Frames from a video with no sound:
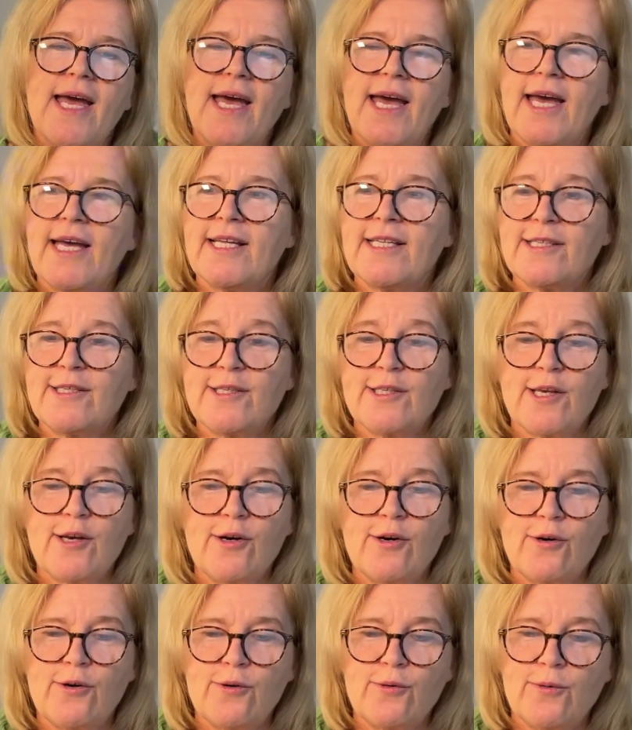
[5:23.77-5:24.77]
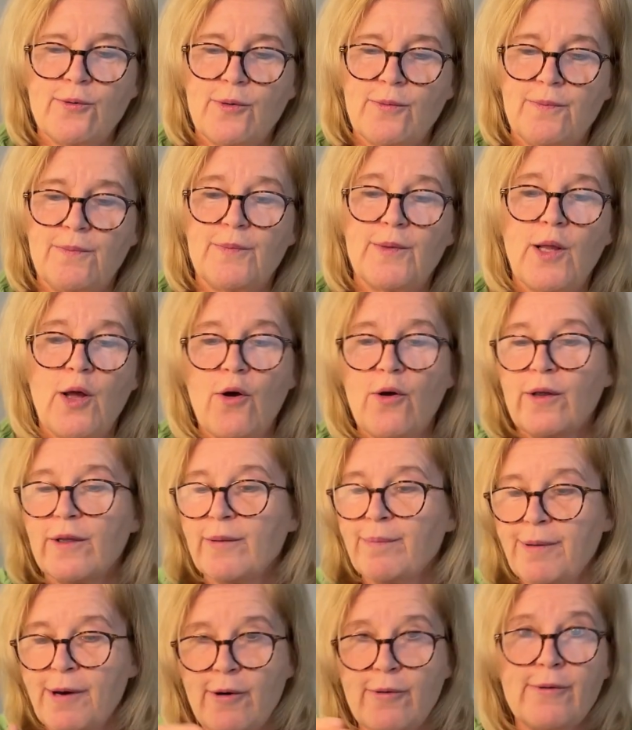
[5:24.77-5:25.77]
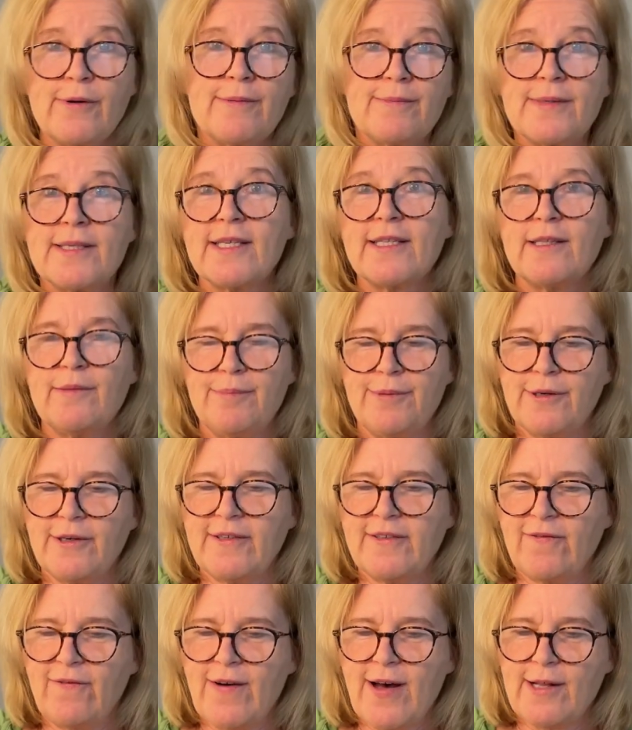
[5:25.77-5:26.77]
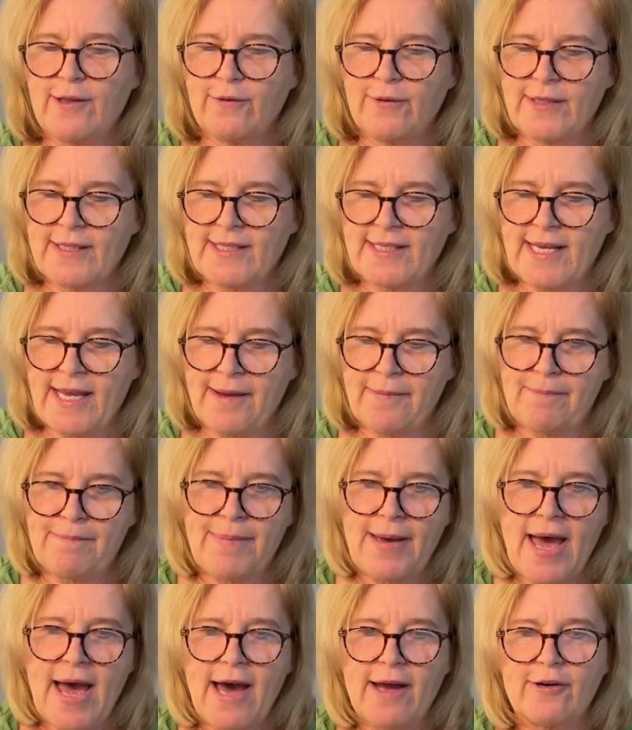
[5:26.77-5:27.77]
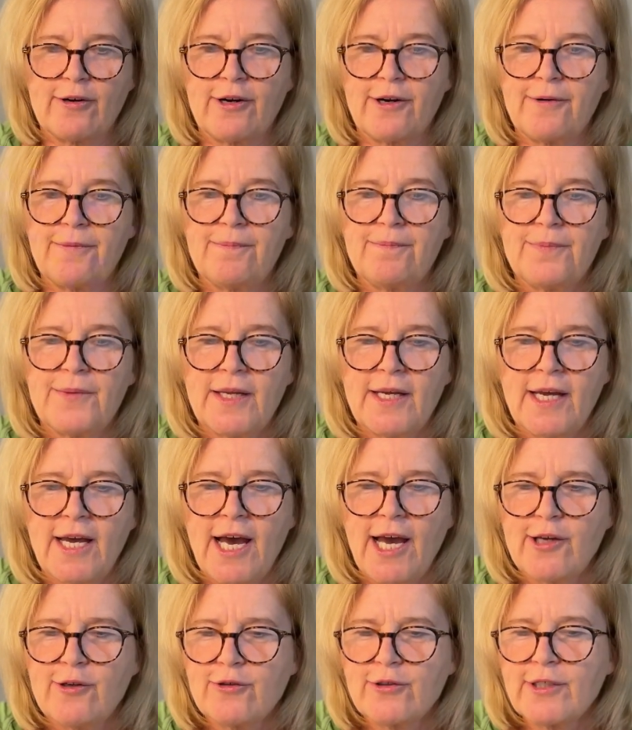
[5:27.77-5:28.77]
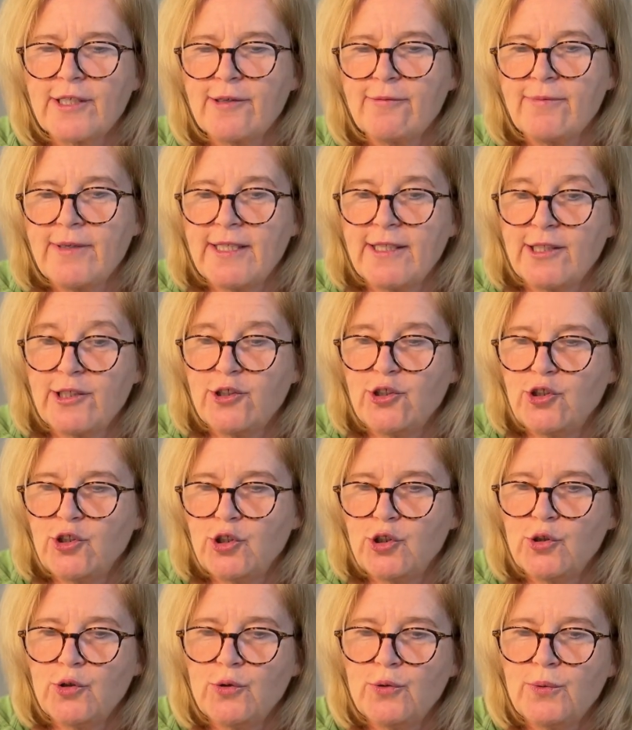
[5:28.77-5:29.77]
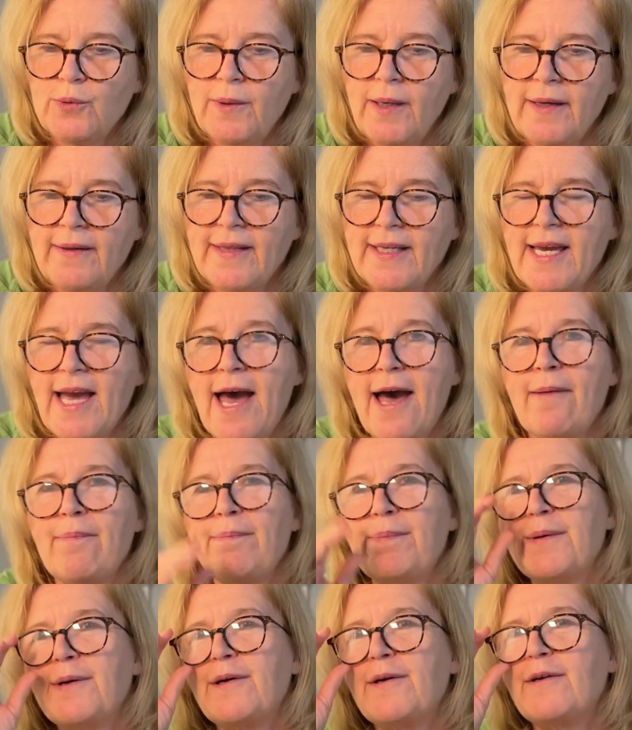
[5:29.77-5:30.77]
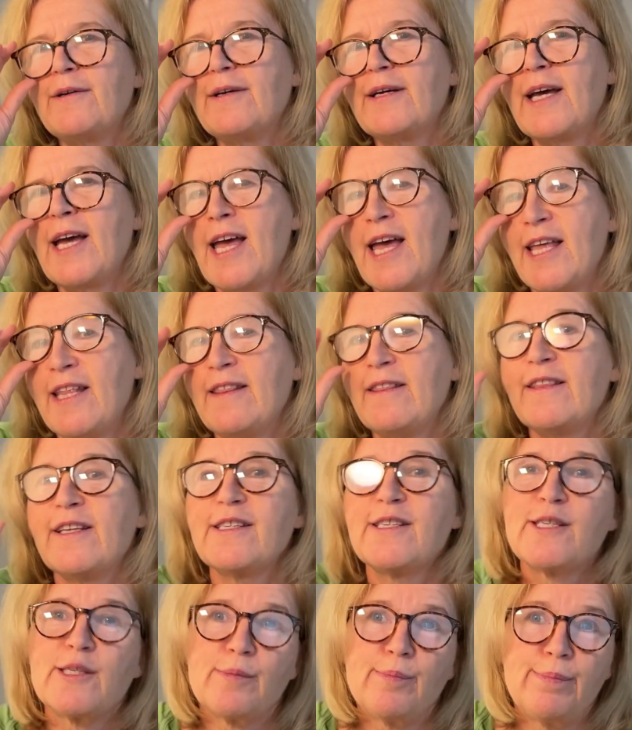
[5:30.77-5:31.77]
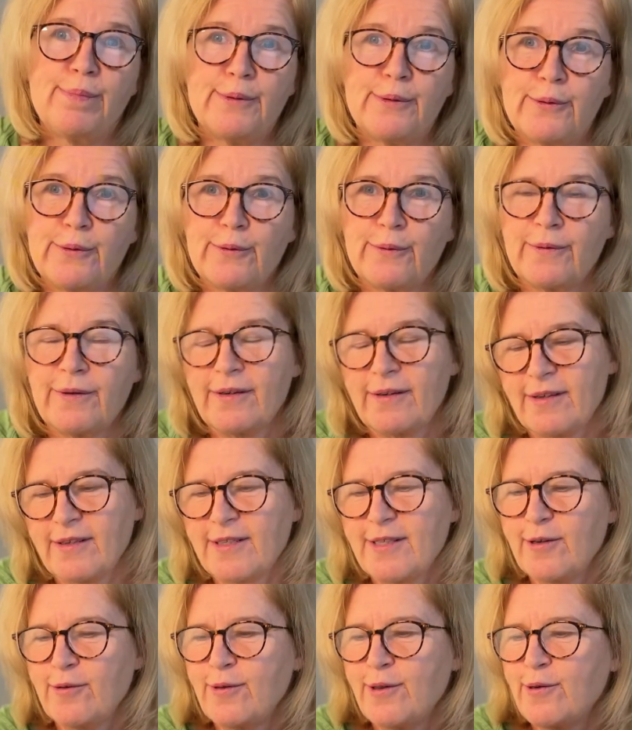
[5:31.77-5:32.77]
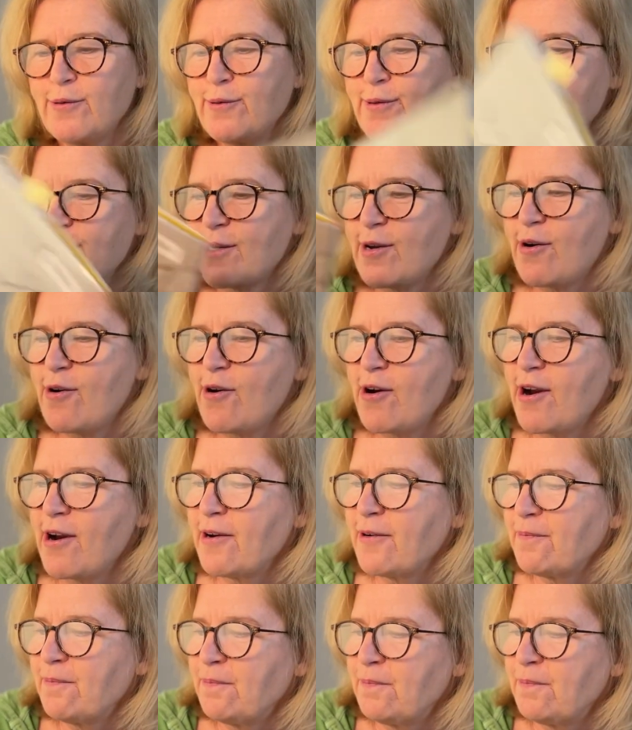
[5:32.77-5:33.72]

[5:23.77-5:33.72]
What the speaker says: And so all the poems in the book follow the same pattern. I usually read the shoe, the apple, and the spoon. So those are